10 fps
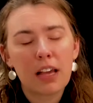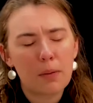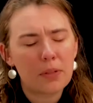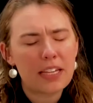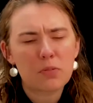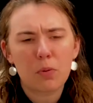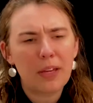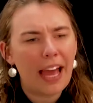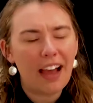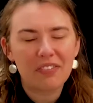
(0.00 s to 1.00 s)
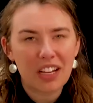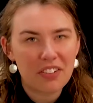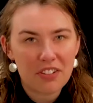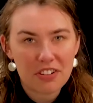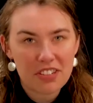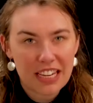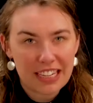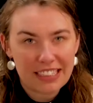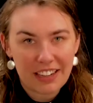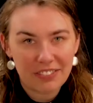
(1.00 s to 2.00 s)
a place where we have to
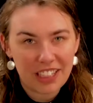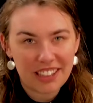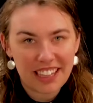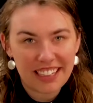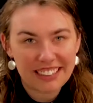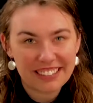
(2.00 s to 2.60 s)
understand everything.